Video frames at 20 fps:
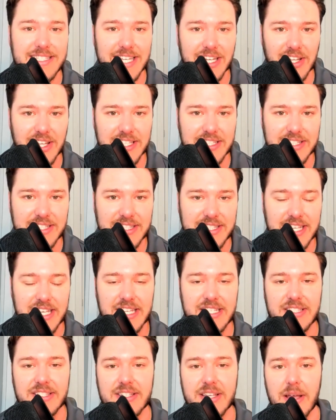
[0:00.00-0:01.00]
Dylan
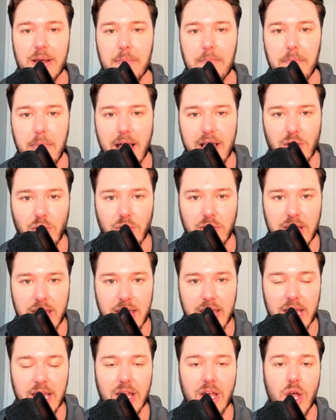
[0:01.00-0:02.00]
Cease, Michael
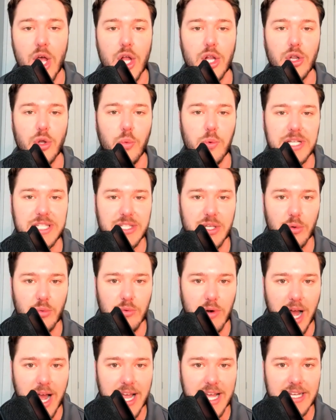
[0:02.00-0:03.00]
King, Luis
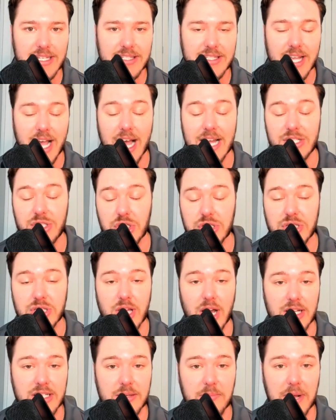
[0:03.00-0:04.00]
Arias, I
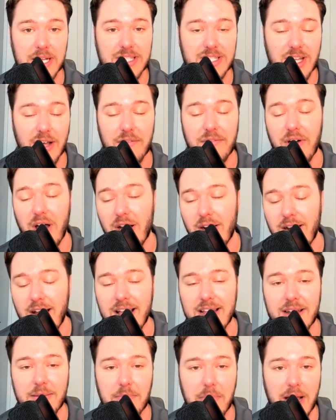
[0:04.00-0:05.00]
just thought to myself, all
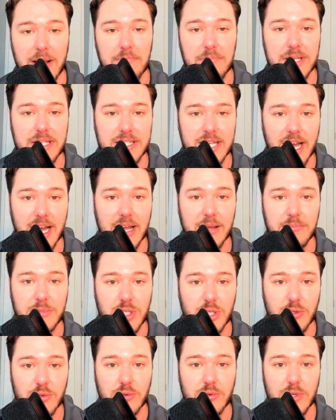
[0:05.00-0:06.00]
right, it might be time
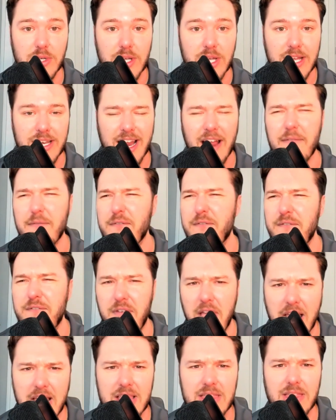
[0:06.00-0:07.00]
to not
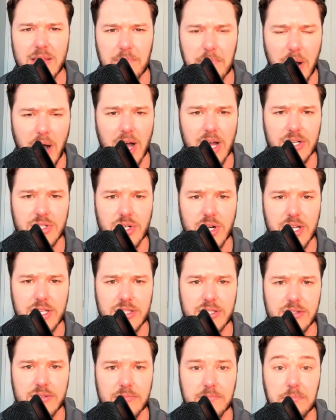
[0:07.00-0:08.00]
fade the
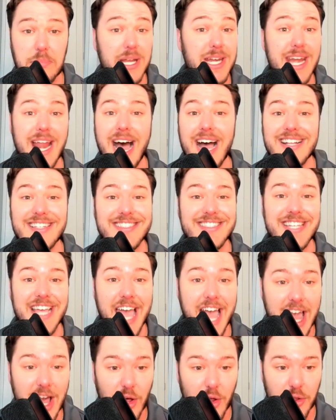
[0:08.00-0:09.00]
Padres, but not
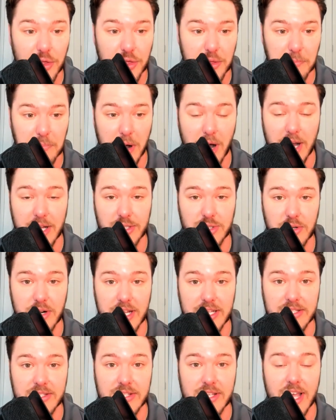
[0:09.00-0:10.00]
tail the
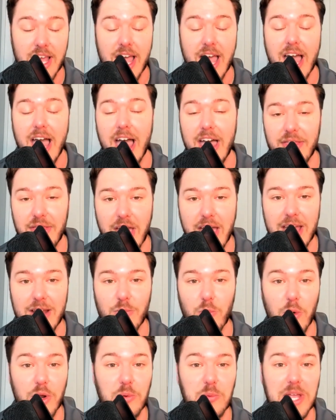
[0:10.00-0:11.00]
Padres. And
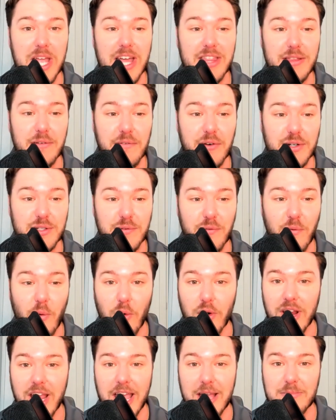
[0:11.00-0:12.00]
then what do we get the first
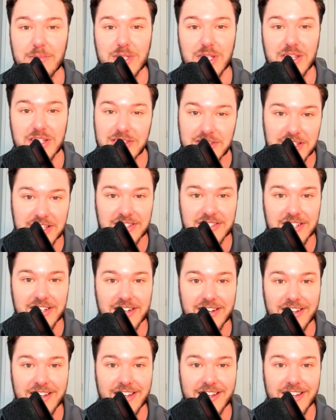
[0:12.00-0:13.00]
four games of the season?